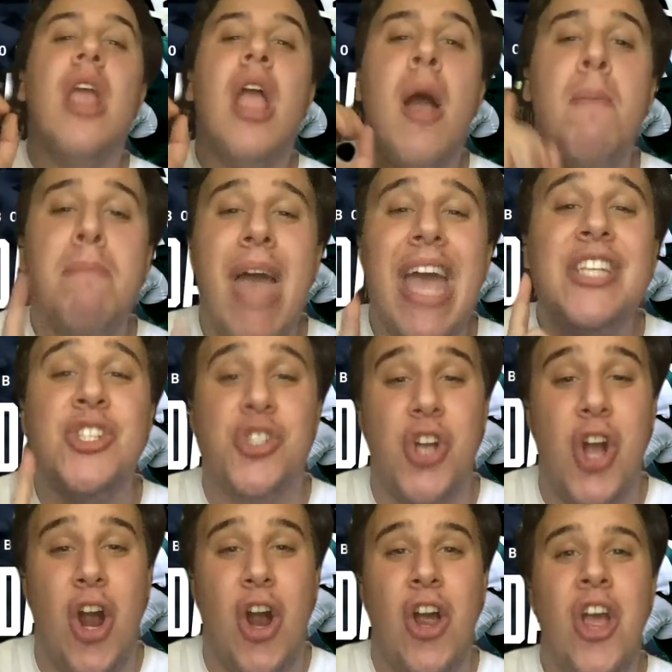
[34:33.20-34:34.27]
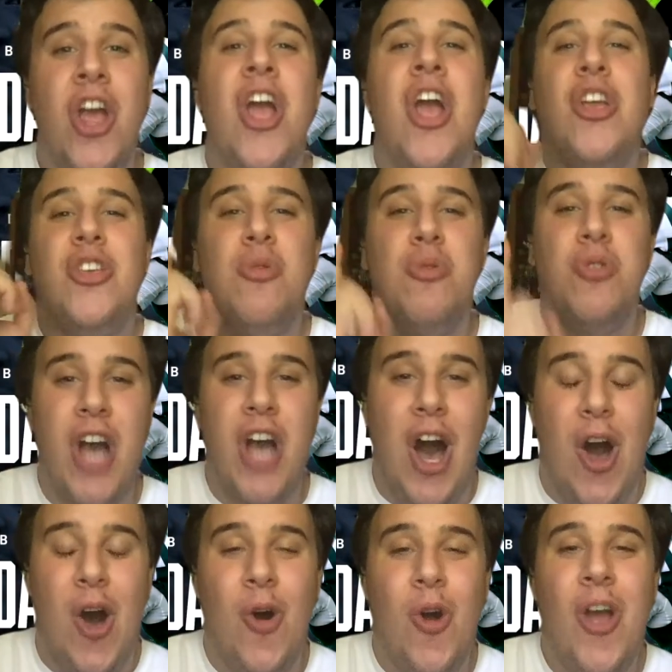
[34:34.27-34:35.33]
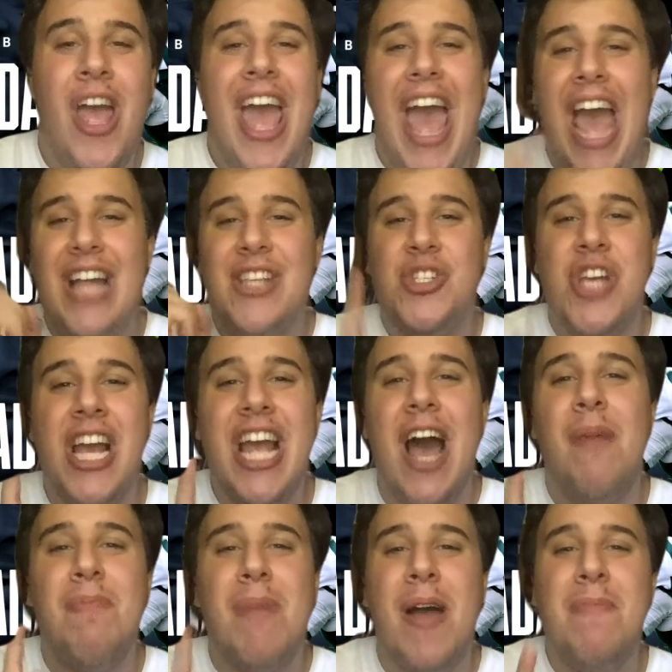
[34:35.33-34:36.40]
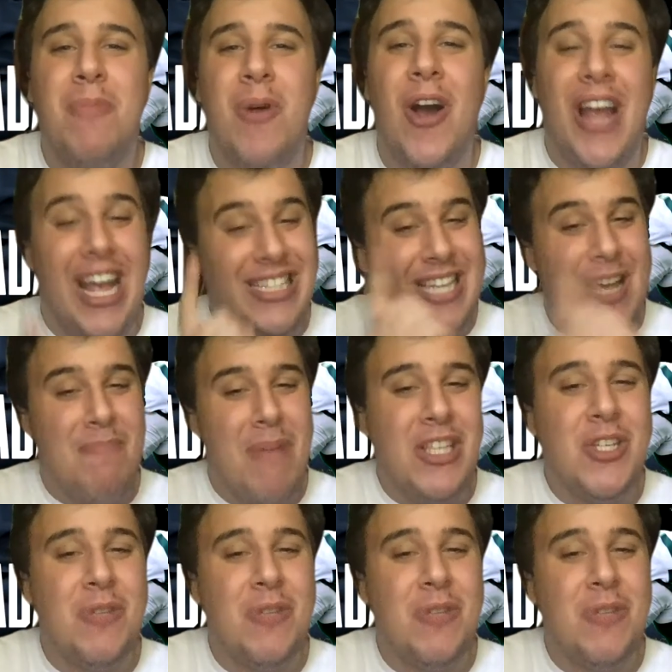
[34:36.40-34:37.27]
make sure you go and check out my book, as I mentioned